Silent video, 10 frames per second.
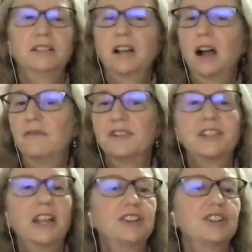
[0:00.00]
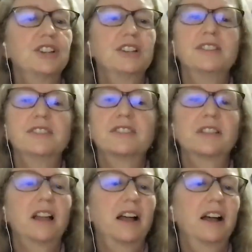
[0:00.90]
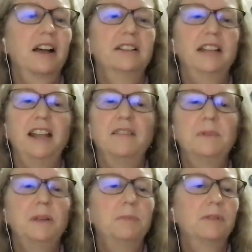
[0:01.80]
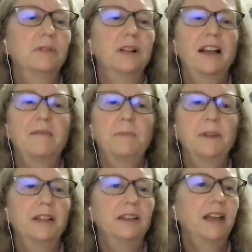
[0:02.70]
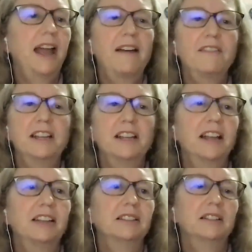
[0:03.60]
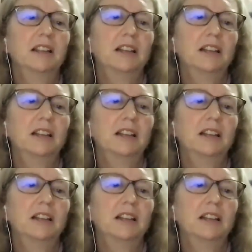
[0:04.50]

conversations Native people have been having